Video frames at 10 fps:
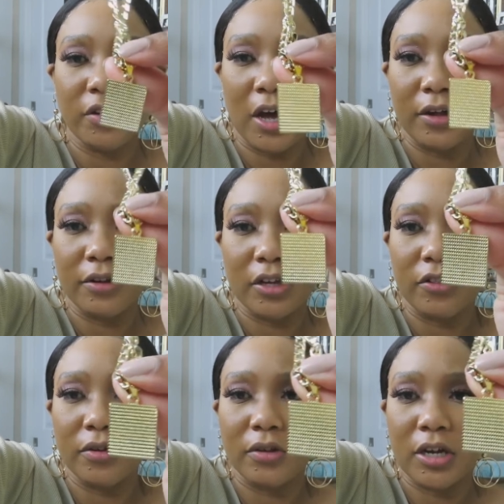just has
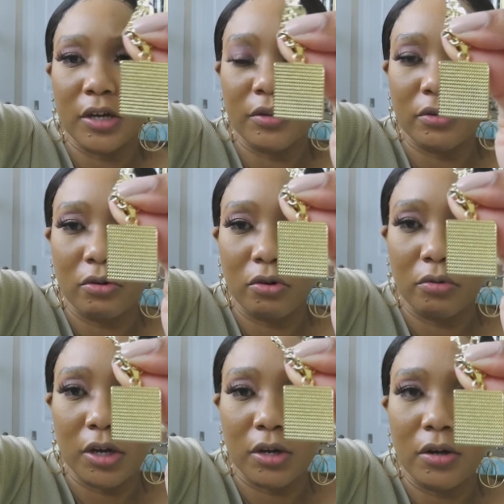like this nice little
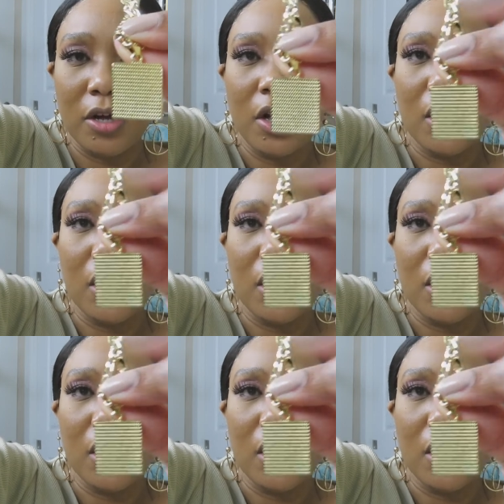grid.